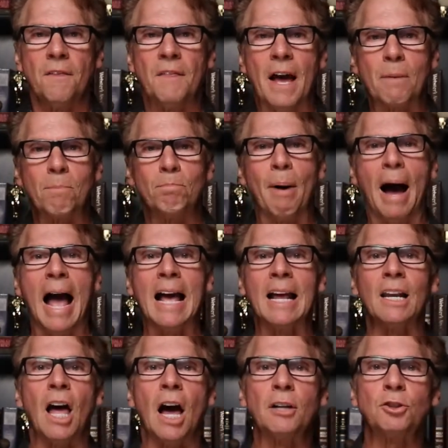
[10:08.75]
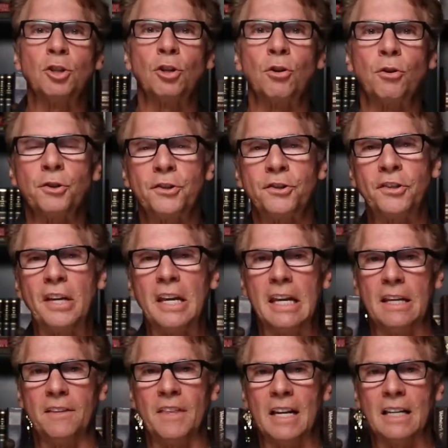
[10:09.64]
that biological
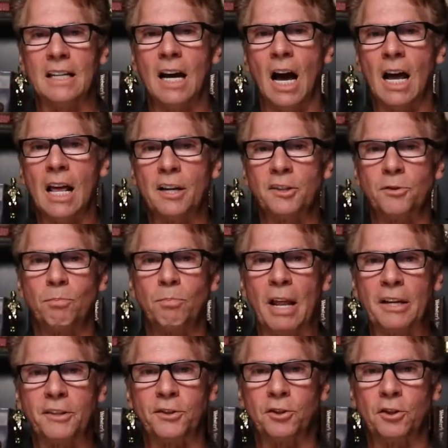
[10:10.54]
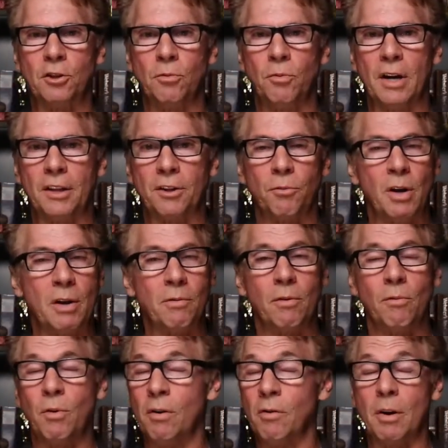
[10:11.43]
seed that God has blessed you with, and we,
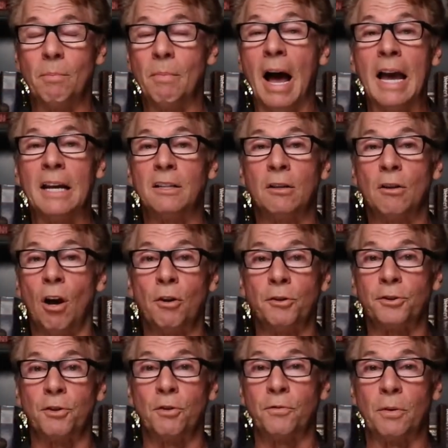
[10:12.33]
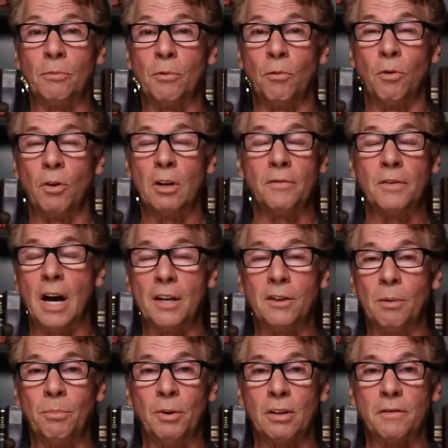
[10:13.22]
we're reminded also from the Word of
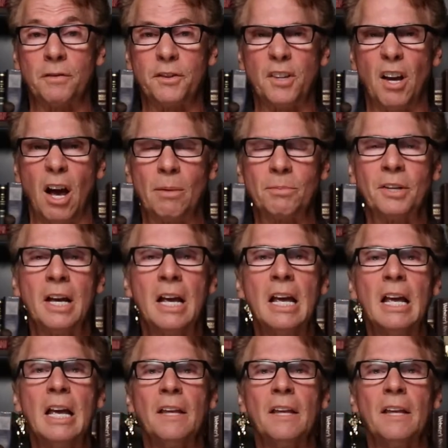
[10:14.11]
God, the book of Psalms,